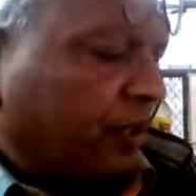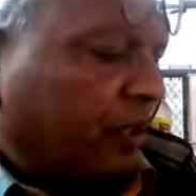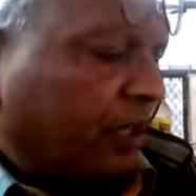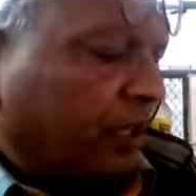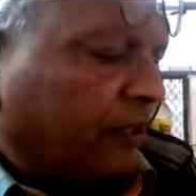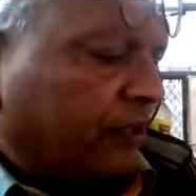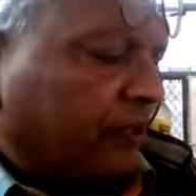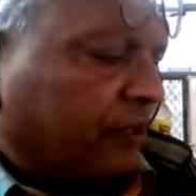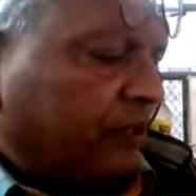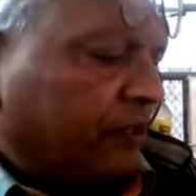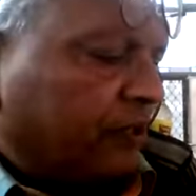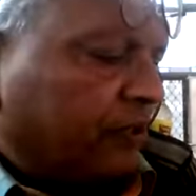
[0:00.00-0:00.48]

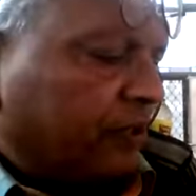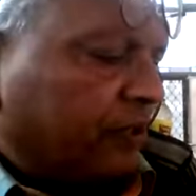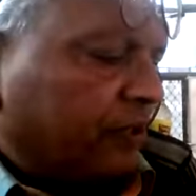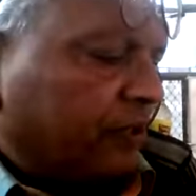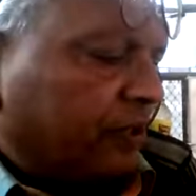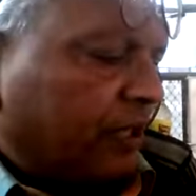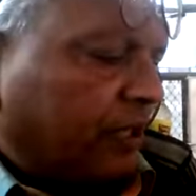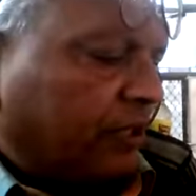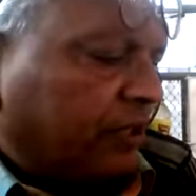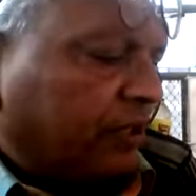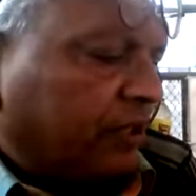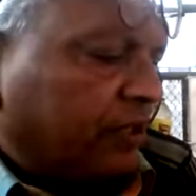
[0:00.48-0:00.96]
and
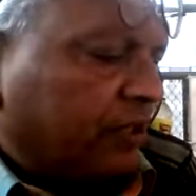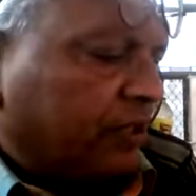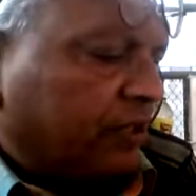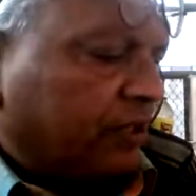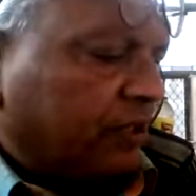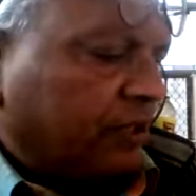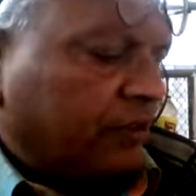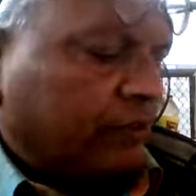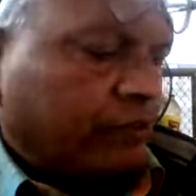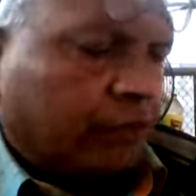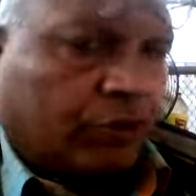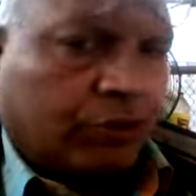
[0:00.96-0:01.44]

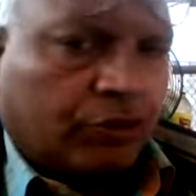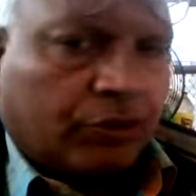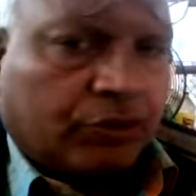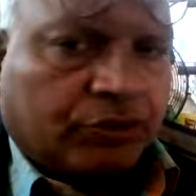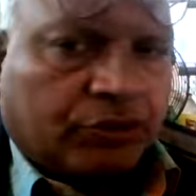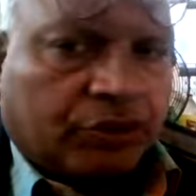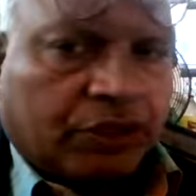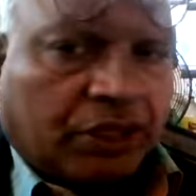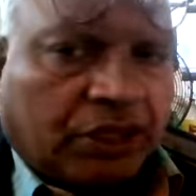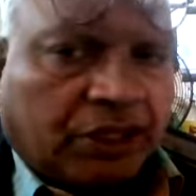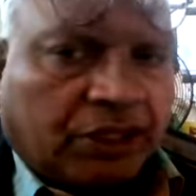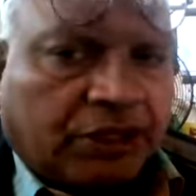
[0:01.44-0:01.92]
accident report
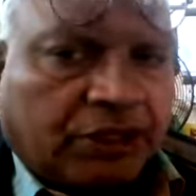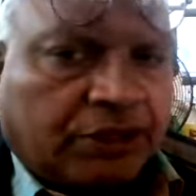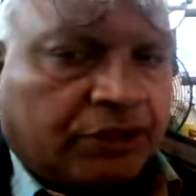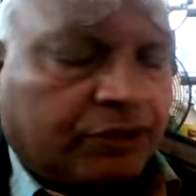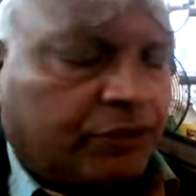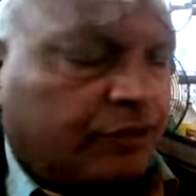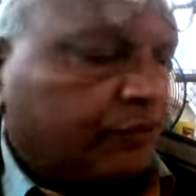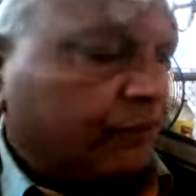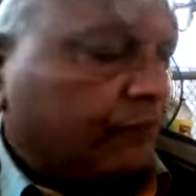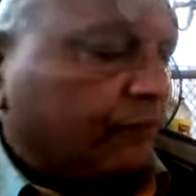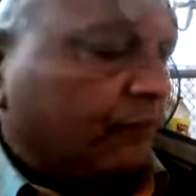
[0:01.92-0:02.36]
on site,